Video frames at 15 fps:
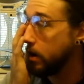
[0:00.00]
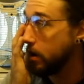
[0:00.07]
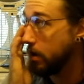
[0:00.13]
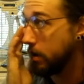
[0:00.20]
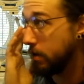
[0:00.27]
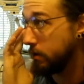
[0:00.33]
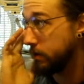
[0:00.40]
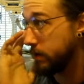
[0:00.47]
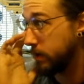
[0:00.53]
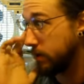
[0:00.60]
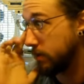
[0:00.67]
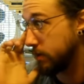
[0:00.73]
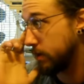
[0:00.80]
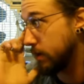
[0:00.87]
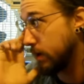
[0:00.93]
Oh,
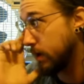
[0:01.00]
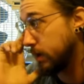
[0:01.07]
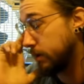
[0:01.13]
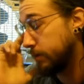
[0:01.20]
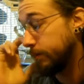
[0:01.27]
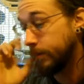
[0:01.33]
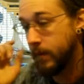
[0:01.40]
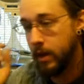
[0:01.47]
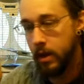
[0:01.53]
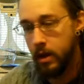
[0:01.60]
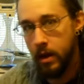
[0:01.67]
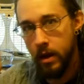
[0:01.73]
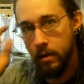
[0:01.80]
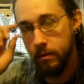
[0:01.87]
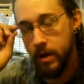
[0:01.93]
dear God.
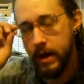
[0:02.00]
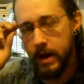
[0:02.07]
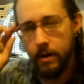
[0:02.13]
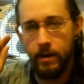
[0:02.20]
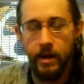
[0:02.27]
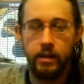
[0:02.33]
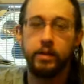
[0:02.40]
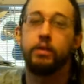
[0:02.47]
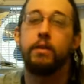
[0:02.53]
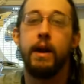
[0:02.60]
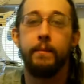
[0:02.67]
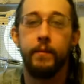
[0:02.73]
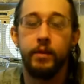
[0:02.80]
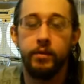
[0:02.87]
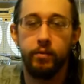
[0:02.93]
But anyway, to
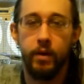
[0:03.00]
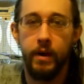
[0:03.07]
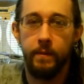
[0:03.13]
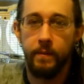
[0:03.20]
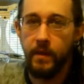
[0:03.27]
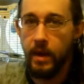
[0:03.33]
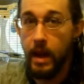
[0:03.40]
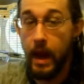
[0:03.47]
wrap this one up,